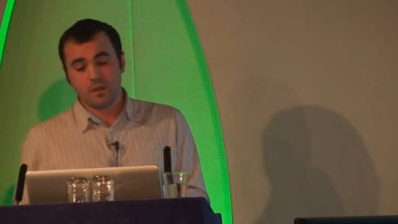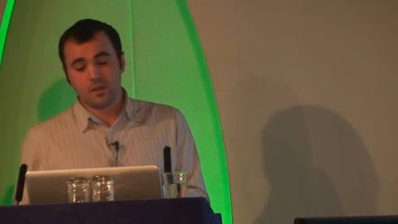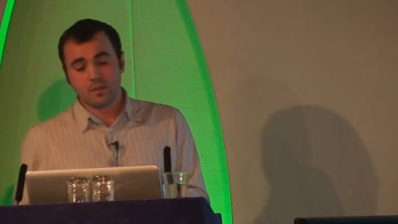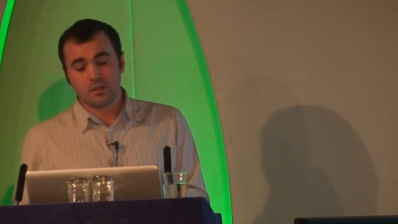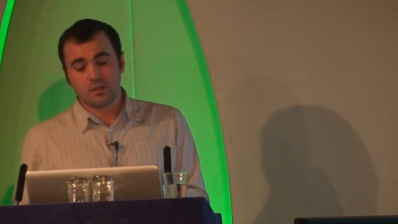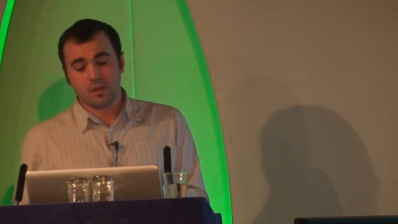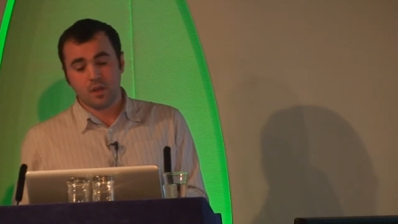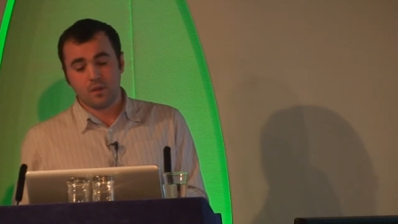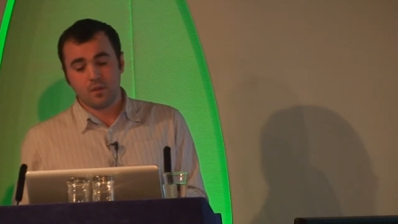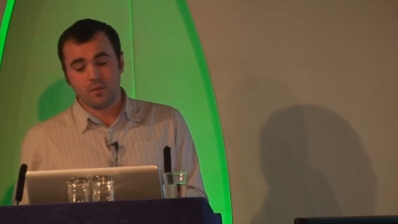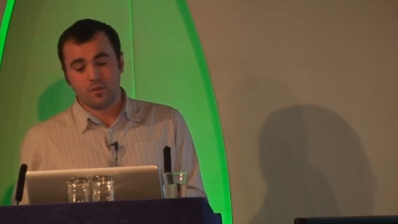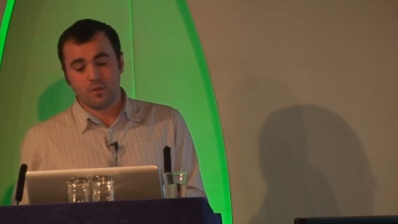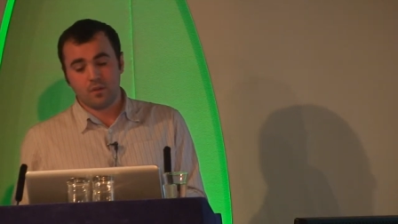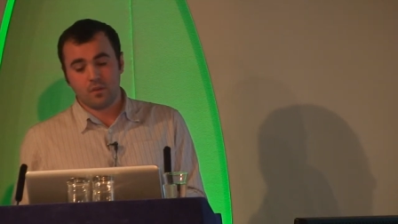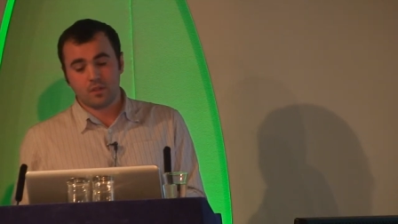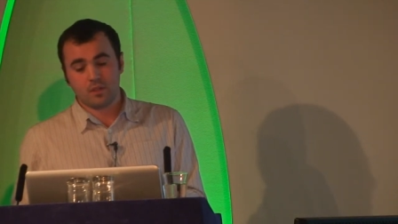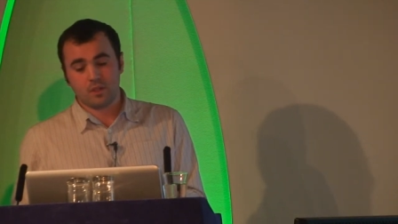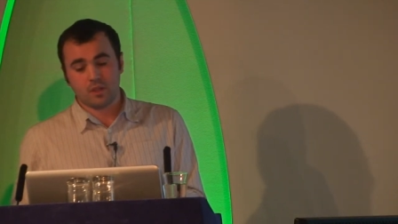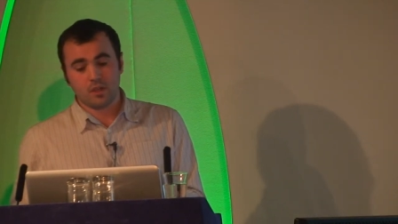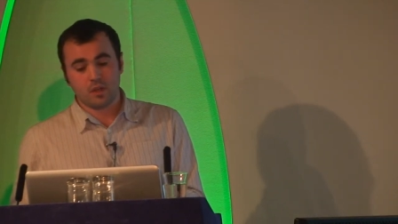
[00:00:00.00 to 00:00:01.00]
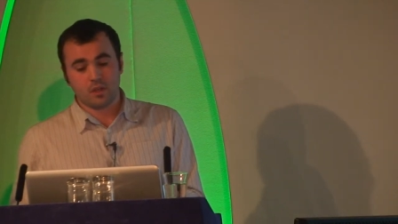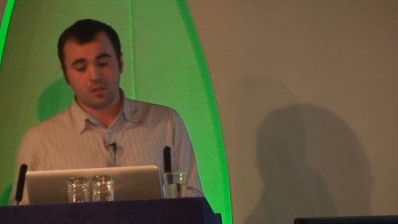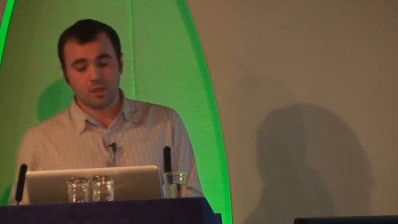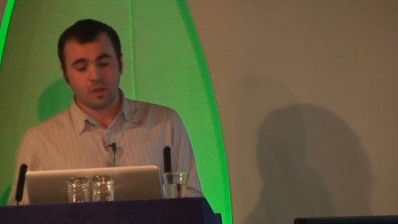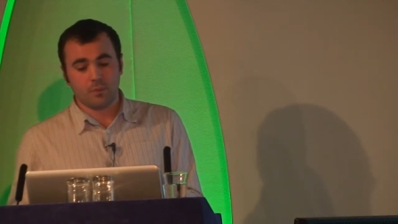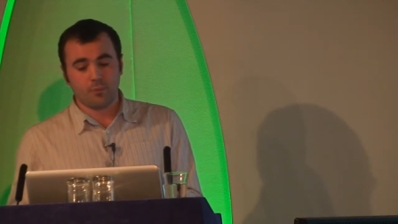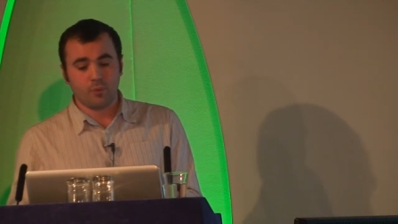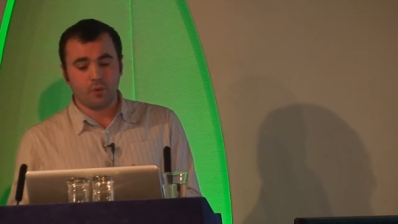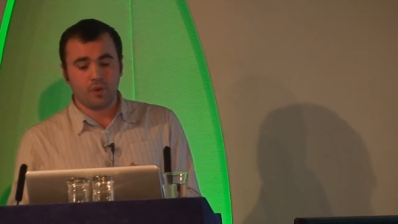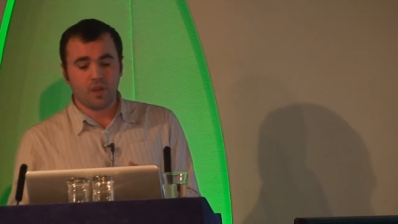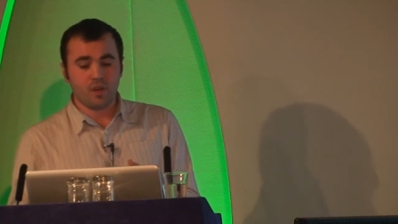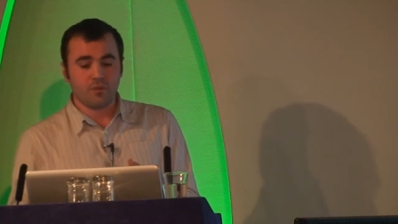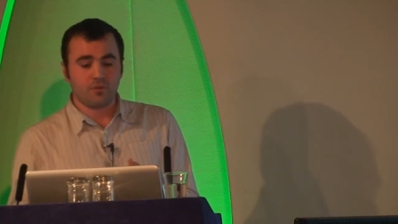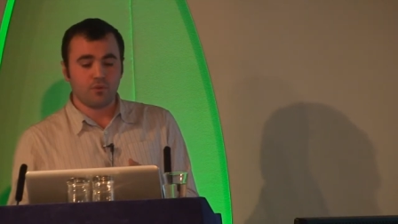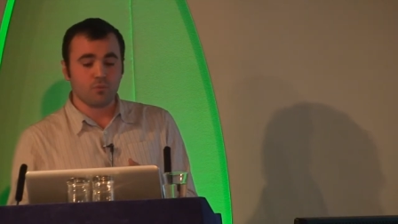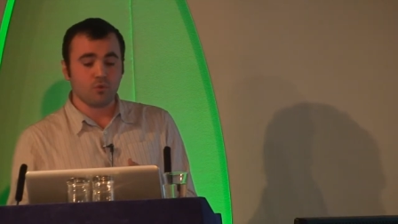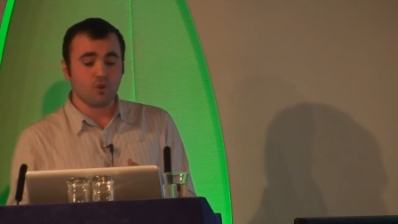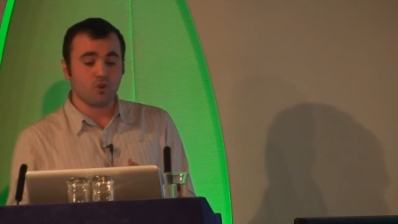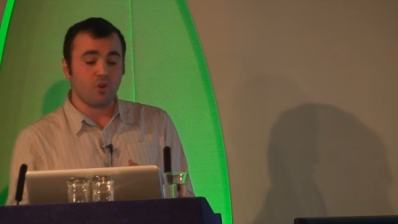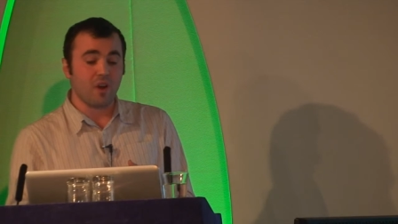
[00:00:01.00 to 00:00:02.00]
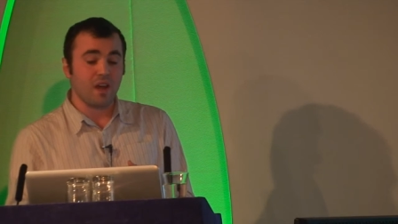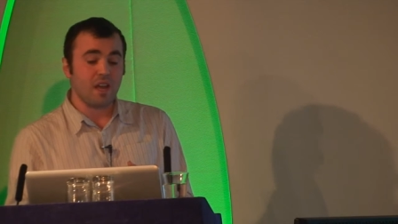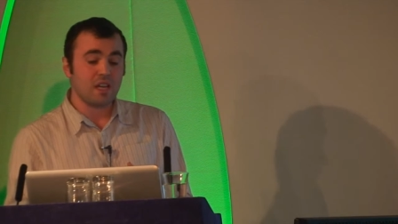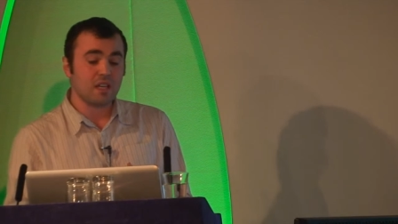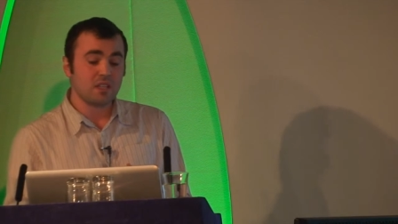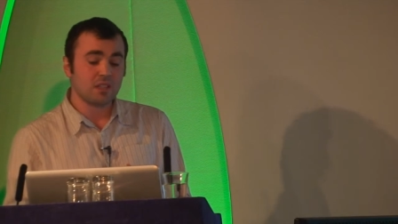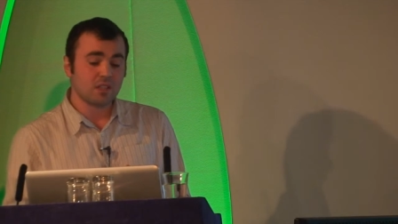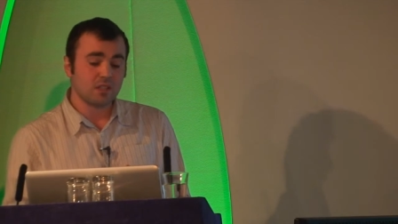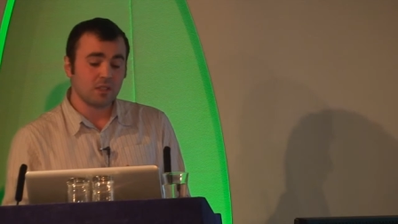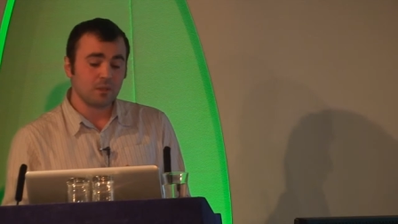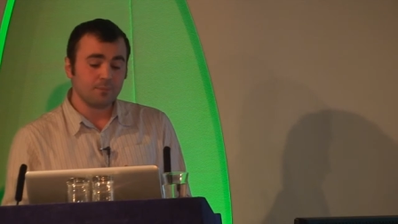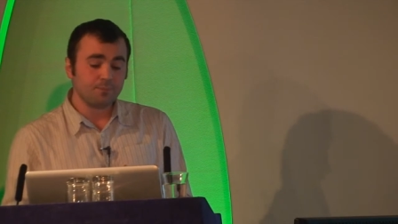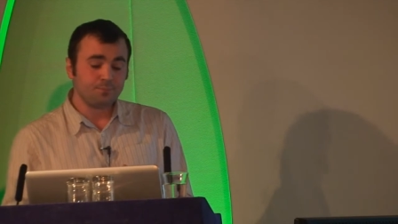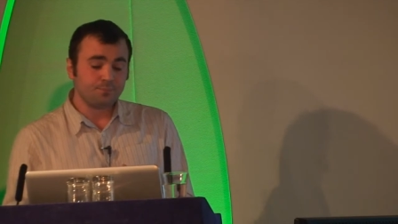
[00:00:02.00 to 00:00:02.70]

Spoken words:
So there's a good example here from Grays.